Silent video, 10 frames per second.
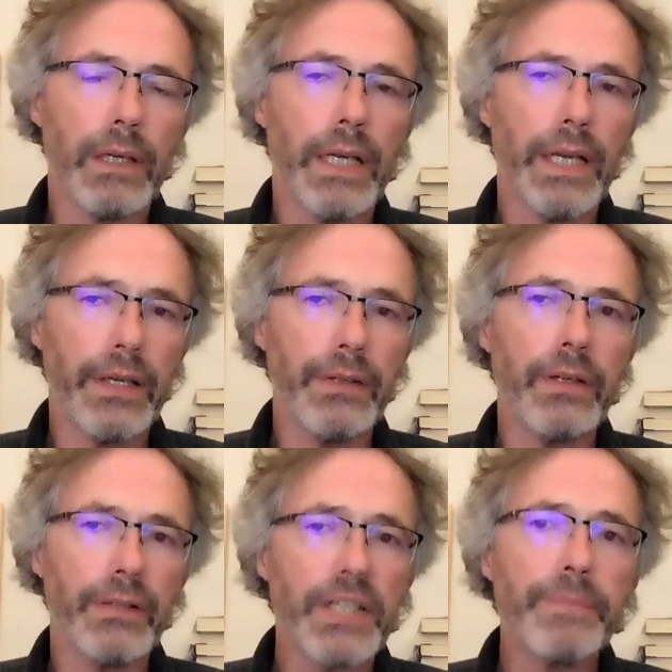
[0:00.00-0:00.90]

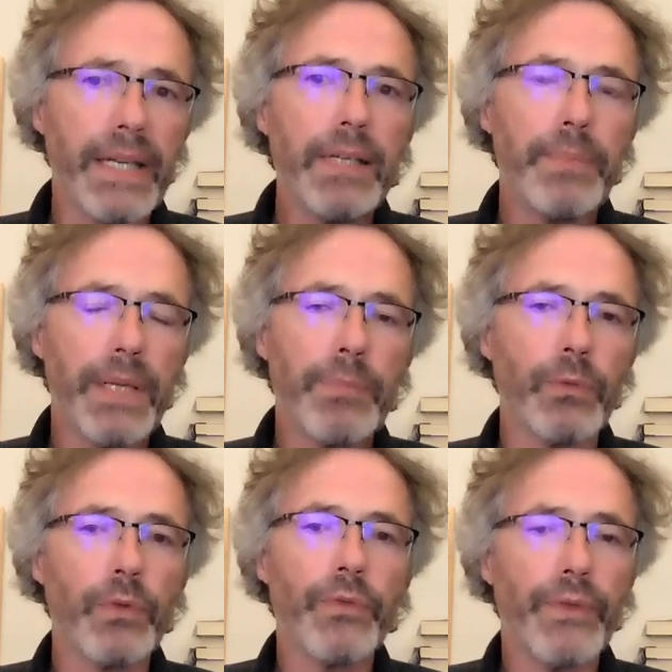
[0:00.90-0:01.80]
There's many people
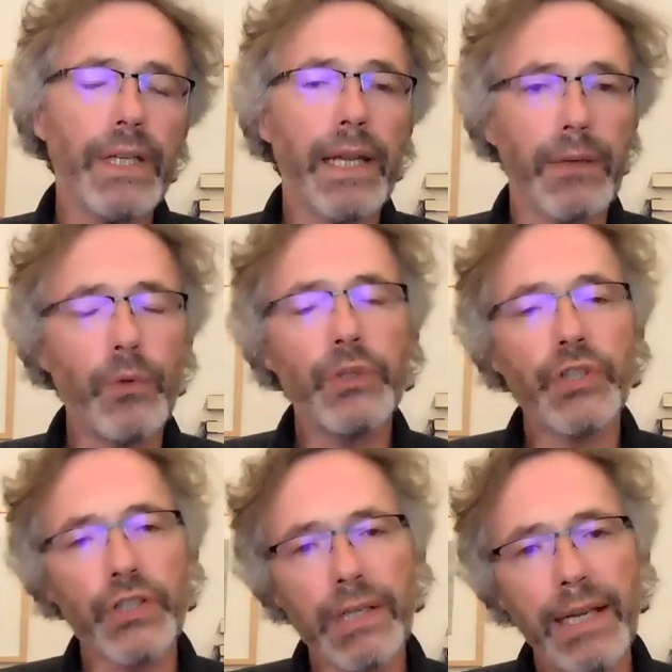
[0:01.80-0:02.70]
who feel like who
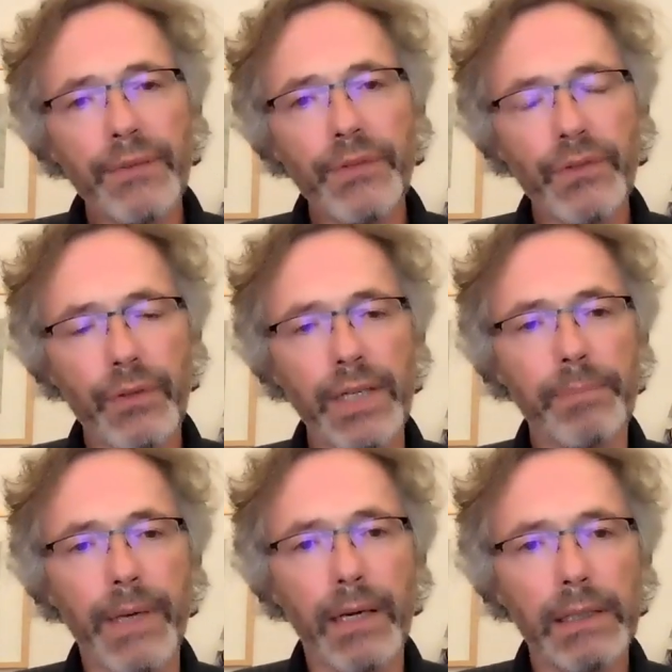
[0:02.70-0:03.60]
just left
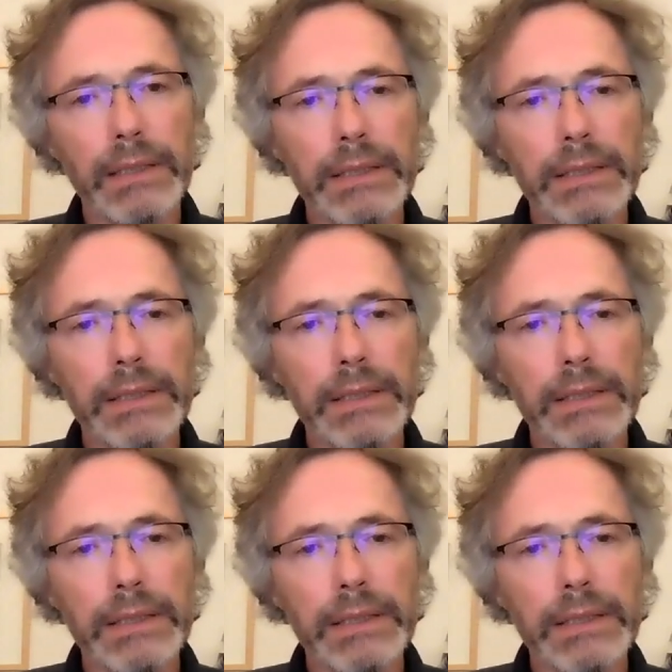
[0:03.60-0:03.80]
Rigpa.